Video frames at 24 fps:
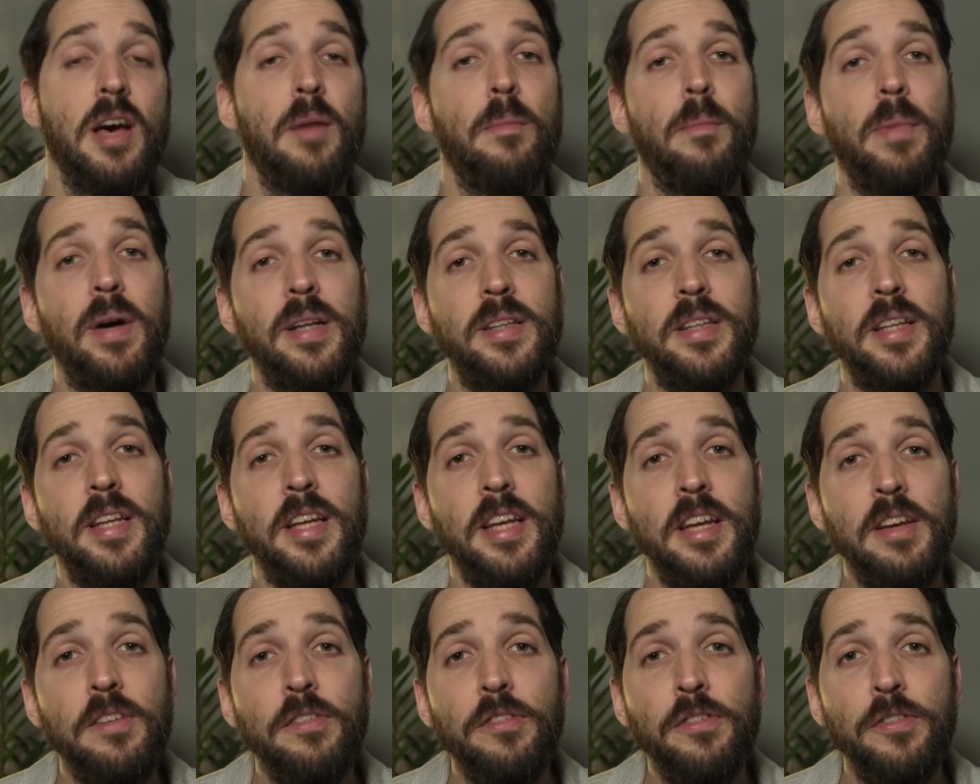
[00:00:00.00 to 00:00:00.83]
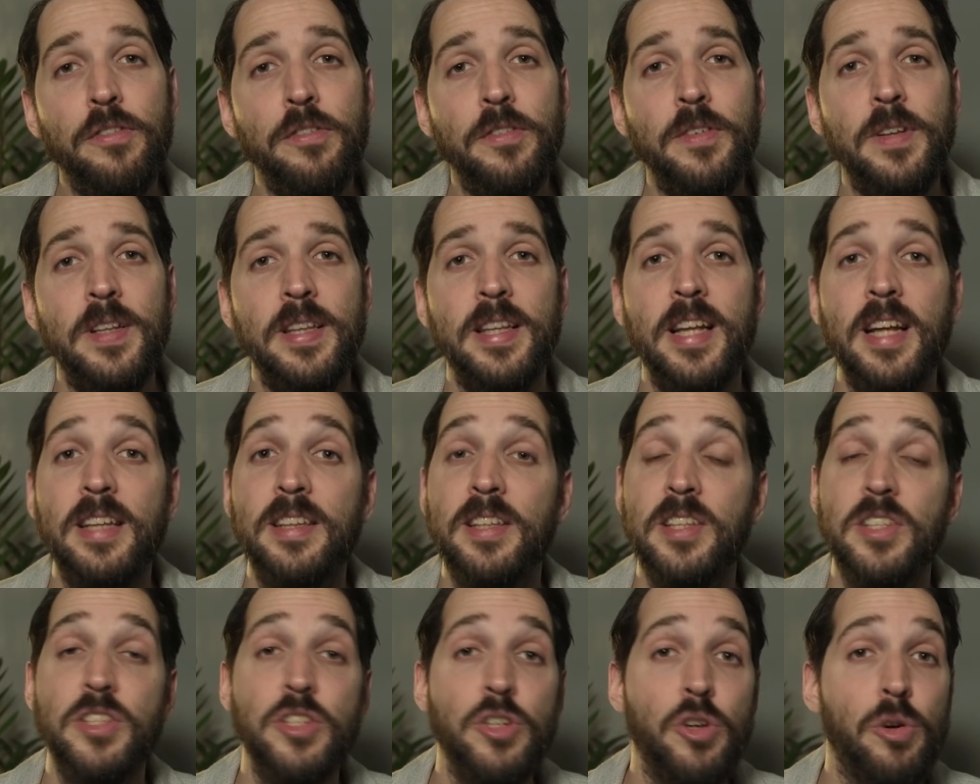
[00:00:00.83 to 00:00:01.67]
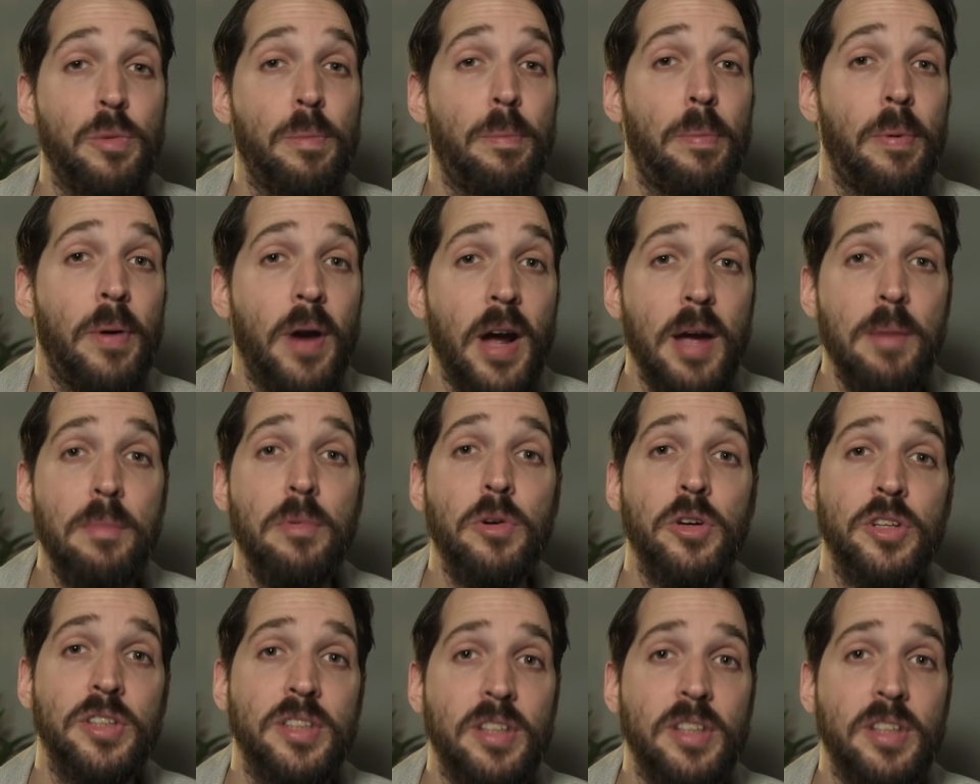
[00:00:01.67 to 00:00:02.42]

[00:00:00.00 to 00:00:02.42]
But if that is your primary